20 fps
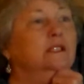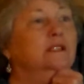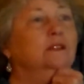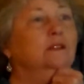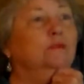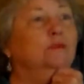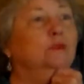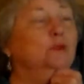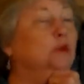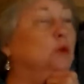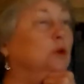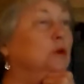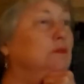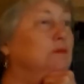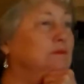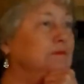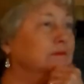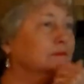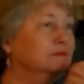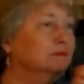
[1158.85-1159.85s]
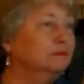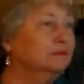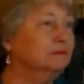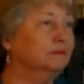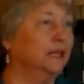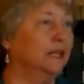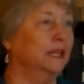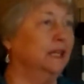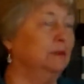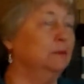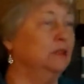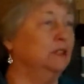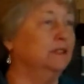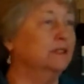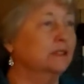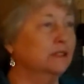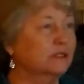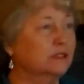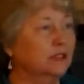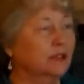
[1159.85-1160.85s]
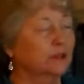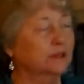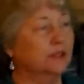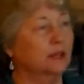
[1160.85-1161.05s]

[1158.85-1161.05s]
rule mm-hmm. by any means, it's the